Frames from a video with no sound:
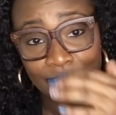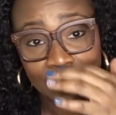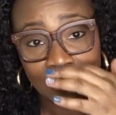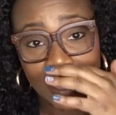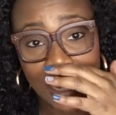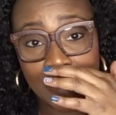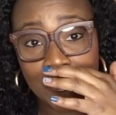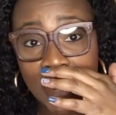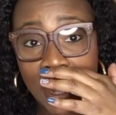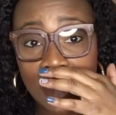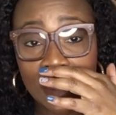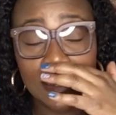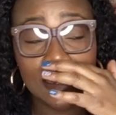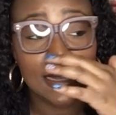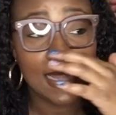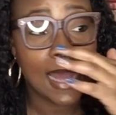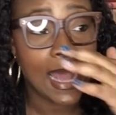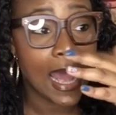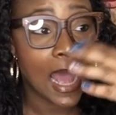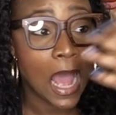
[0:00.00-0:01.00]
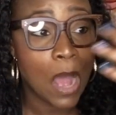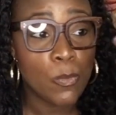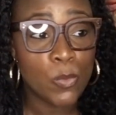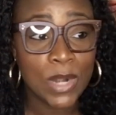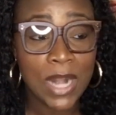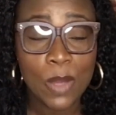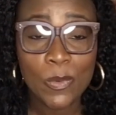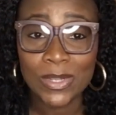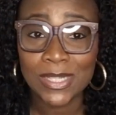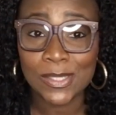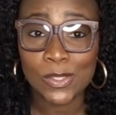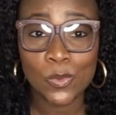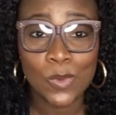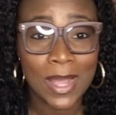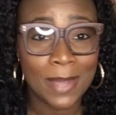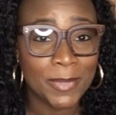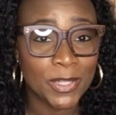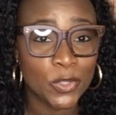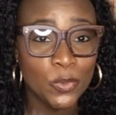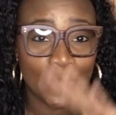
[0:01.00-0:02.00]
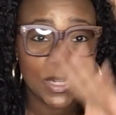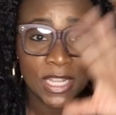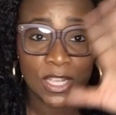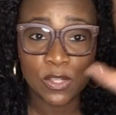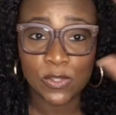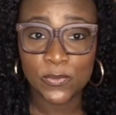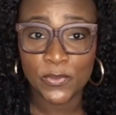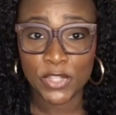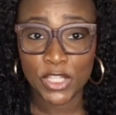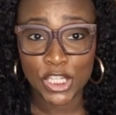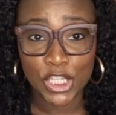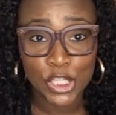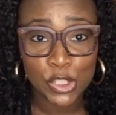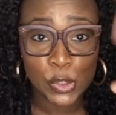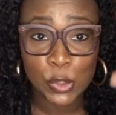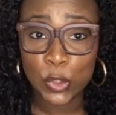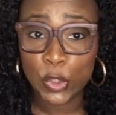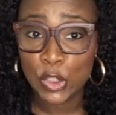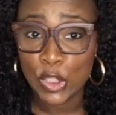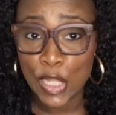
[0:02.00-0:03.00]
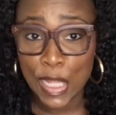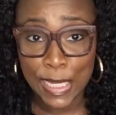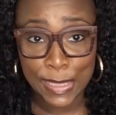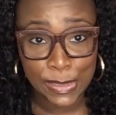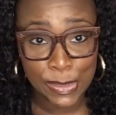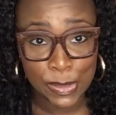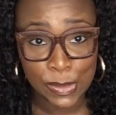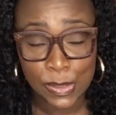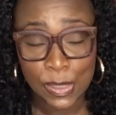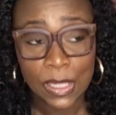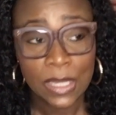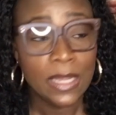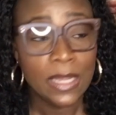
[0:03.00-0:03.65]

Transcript: I'm not gonna lie. When I went to school, I've been doing nails for years, unlicensed.